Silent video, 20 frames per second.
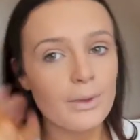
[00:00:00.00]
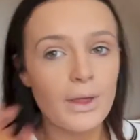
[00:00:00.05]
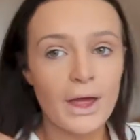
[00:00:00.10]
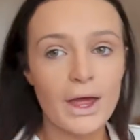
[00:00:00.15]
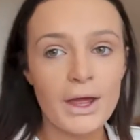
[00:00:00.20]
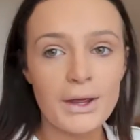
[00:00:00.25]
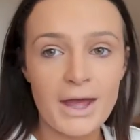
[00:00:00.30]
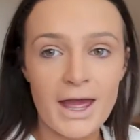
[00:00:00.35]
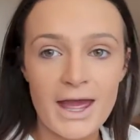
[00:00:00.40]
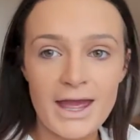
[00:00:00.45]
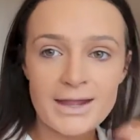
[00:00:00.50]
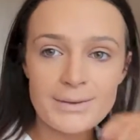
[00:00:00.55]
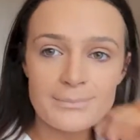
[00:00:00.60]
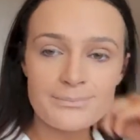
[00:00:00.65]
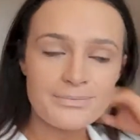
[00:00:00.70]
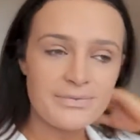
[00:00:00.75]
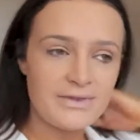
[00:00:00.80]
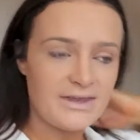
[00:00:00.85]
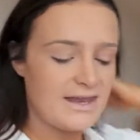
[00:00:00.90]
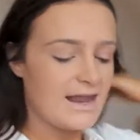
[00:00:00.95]
Okay,
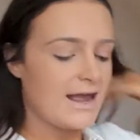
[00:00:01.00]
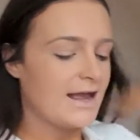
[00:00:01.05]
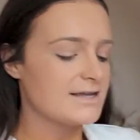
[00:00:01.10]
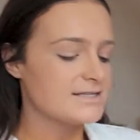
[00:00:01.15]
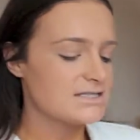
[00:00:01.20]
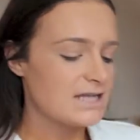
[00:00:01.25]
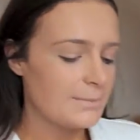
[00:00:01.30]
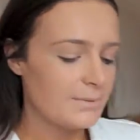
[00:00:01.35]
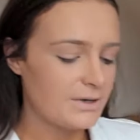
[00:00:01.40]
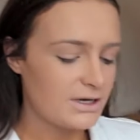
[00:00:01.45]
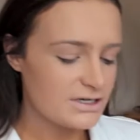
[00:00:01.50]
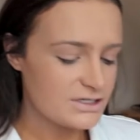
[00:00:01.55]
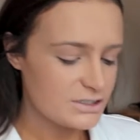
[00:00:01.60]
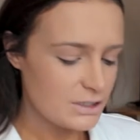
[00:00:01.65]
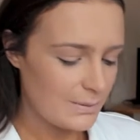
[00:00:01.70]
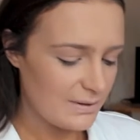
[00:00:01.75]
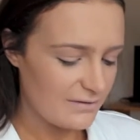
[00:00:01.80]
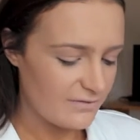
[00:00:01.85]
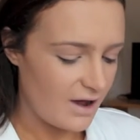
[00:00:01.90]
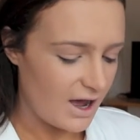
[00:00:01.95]
next I'm going to do
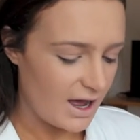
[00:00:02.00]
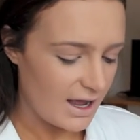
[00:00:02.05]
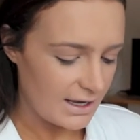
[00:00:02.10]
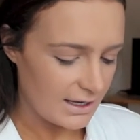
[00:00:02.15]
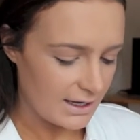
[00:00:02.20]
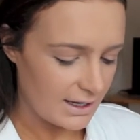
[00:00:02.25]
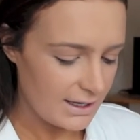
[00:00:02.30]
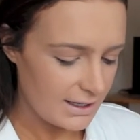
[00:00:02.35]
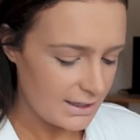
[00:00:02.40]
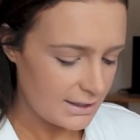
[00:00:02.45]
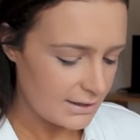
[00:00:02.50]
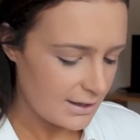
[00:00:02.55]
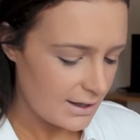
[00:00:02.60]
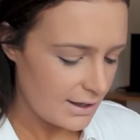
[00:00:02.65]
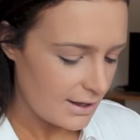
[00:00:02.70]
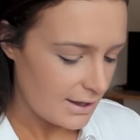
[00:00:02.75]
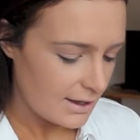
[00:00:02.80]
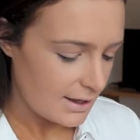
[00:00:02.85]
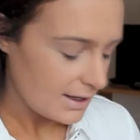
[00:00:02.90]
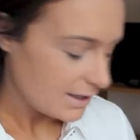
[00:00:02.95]
a bit of highlight.
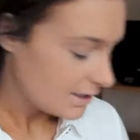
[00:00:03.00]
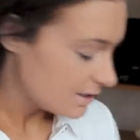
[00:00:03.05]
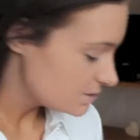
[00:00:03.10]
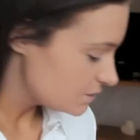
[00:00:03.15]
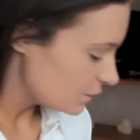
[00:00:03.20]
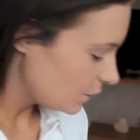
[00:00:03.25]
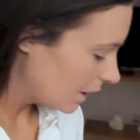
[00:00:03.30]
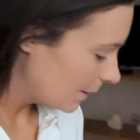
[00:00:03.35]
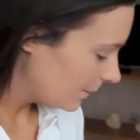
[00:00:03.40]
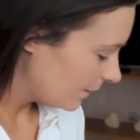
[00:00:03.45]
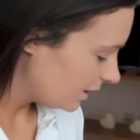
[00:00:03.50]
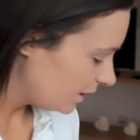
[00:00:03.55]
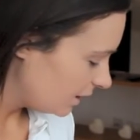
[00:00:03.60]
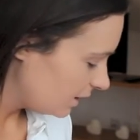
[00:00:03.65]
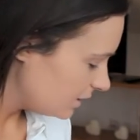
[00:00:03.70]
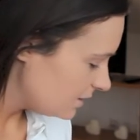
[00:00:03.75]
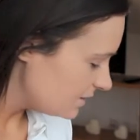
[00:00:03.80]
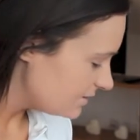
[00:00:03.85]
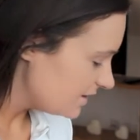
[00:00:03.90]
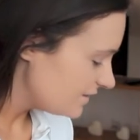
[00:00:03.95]
So all I'm going to
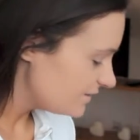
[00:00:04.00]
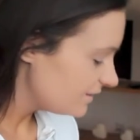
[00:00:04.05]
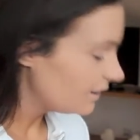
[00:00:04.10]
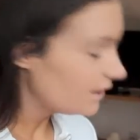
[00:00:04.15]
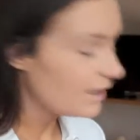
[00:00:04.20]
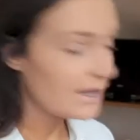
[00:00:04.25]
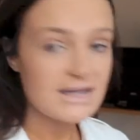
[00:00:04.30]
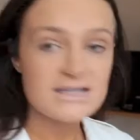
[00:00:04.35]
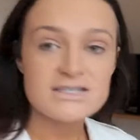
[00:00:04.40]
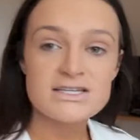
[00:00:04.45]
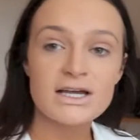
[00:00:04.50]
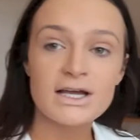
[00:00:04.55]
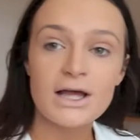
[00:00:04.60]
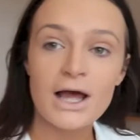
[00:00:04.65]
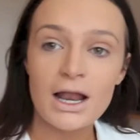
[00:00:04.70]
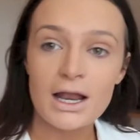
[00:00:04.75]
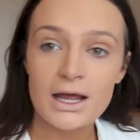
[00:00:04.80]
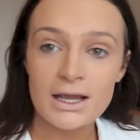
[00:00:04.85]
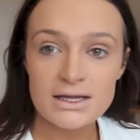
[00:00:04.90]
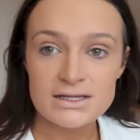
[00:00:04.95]
use is a lighter
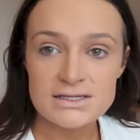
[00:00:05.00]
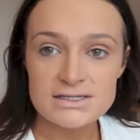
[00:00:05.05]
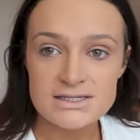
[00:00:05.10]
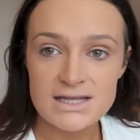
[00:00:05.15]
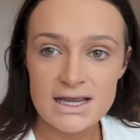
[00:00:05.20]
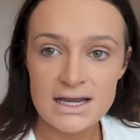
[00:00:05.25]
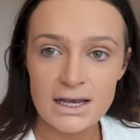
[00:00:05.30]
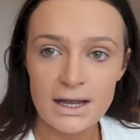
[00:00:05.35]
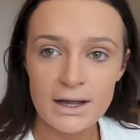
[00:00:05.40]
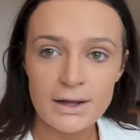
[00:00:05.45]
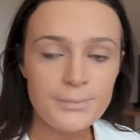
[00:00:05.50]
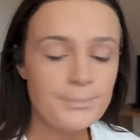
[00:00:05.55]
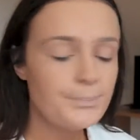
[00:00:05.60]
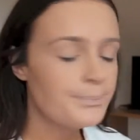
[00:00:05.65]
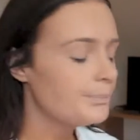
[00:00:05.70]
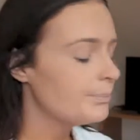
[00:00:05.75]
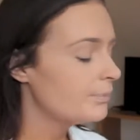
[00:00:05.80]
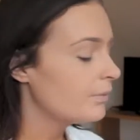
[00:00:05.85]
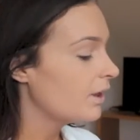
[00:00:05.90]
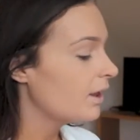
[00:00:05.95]
colour concealer.
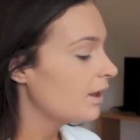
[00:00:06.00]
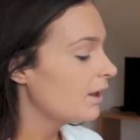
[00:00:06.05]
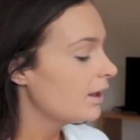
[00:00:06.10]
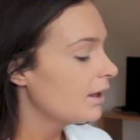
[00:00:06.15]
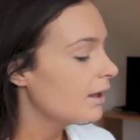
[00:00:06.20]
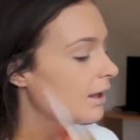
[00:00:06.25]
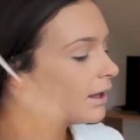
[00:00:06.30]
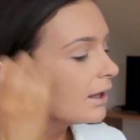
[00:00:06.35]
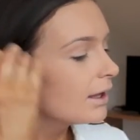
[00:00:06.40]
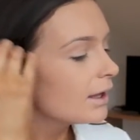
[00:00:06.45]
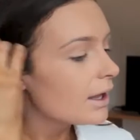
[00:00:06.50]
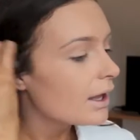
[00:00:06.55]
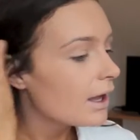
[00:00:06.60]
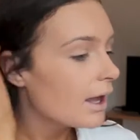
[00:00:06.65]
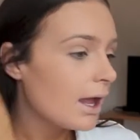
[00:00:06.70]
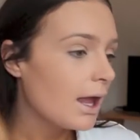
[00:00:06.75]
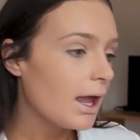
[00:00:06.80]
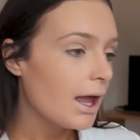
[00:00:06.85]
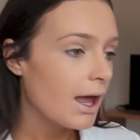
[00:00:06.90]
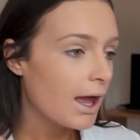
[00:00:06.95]

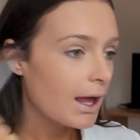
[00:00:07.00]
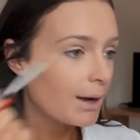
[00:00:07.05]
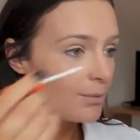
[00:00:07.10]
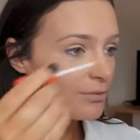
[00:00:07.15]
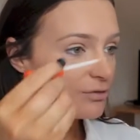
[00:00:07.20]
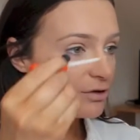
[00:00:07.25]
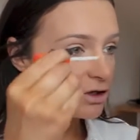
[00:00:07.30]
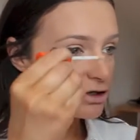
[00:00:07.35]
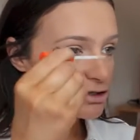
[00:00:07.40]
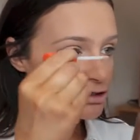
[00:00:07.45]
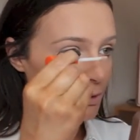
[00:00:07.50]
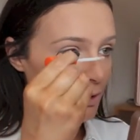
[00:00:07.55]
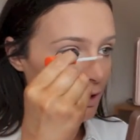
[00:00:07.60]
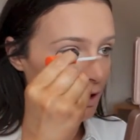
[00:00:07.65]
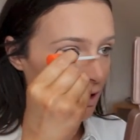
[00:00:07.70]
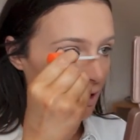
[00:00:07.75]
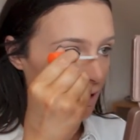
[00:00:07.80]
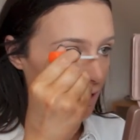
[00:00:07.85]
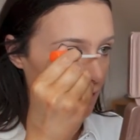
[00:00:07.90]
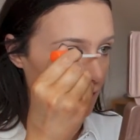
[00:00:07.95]
And I'm just going to do a
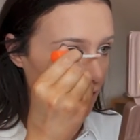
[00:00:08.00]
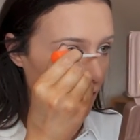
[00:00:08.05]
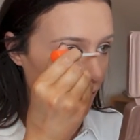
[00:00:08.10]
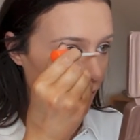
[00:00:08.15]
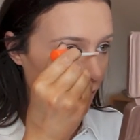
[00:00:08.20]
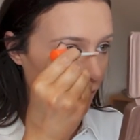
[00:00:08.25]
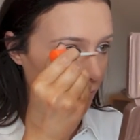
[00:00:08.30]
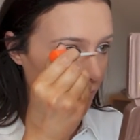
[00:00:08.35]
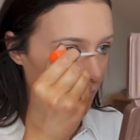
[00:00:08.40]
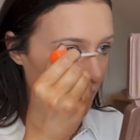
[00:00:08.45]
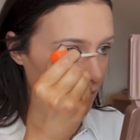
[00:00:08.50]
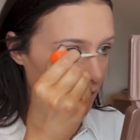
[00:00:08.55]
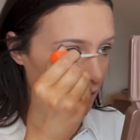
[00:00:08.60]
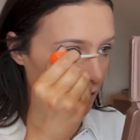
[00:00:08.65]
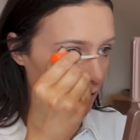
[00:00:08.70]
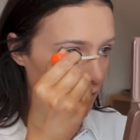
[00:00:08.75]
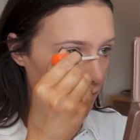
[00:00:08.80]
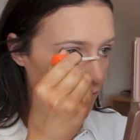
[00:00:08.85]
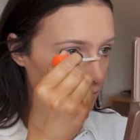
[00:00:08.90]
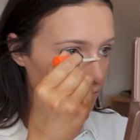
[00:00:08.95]
line on my
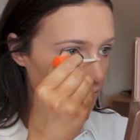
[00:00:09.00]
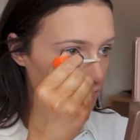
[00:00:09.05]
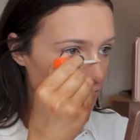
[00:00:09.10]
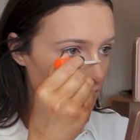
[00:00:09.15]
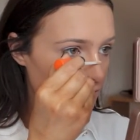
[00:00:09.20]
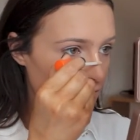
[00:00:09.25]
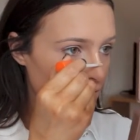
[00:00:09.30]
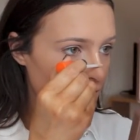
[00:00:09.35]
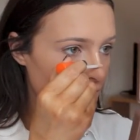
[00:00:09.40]
nose.